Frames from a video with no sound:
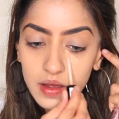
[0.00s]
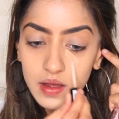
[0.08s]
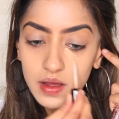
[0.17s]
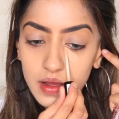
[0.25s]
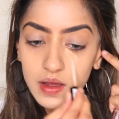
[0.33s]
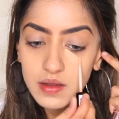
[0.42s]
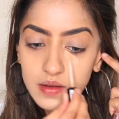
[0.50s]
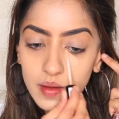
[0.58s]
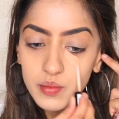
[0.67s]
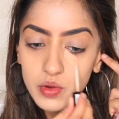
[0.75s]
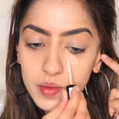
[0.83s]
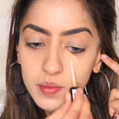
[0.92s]
and I'm
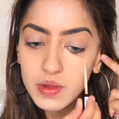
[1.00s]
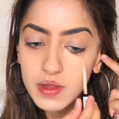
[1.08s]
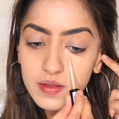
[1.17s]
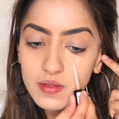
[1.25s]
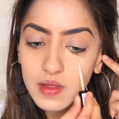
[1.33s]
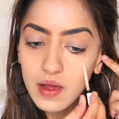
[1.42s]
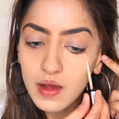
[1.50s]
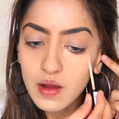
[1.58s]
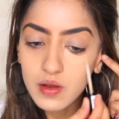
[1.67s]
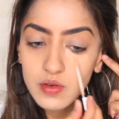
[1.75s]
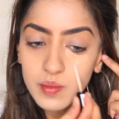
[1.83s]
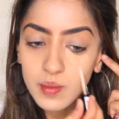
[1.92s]
going to place that
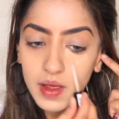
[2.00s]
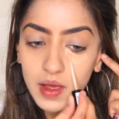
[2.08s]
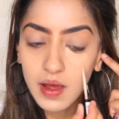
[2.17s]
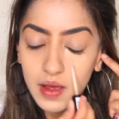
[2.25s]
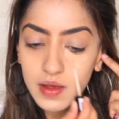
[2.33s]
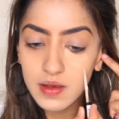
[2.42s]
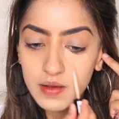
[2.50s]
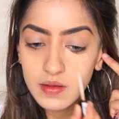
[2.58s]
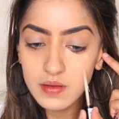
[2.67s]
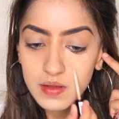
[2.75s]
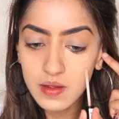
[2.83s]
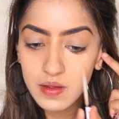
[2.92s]
under my
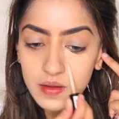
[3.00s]
eyes.